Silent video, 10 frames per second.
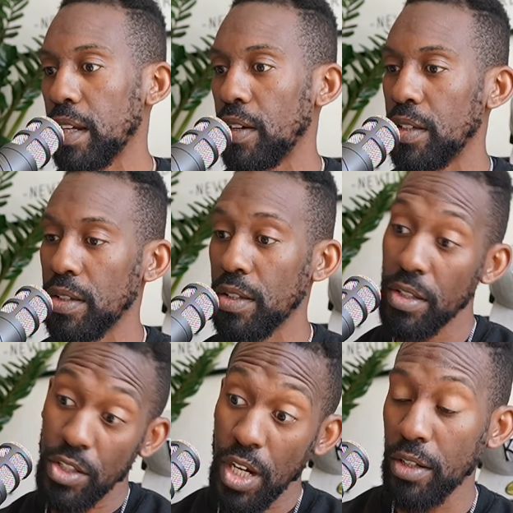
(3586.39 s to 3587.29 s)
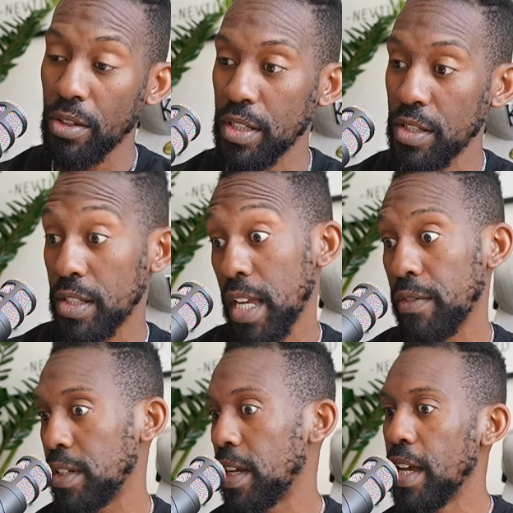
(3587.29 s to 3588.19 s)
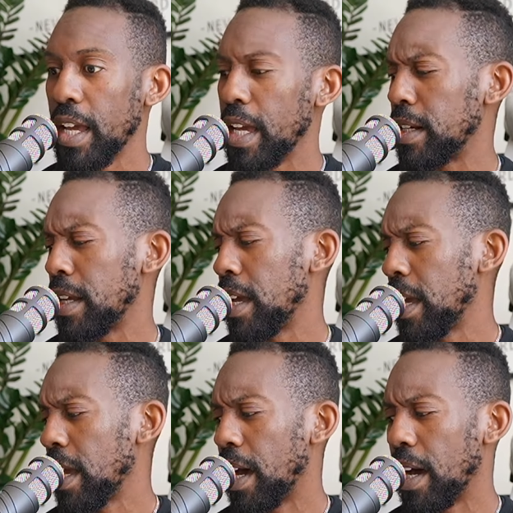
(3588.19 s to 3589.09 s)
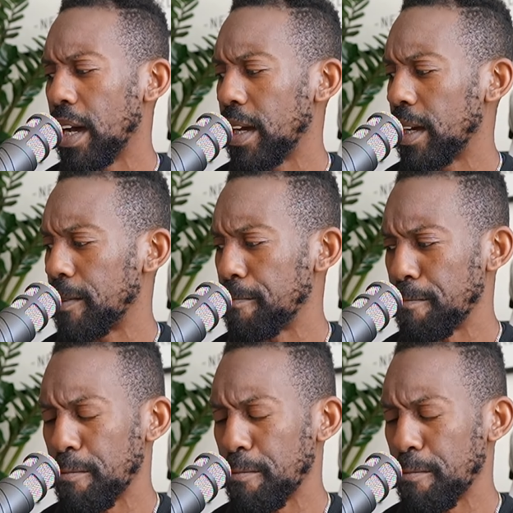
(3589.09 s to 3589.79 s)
and the chakras and seven and um,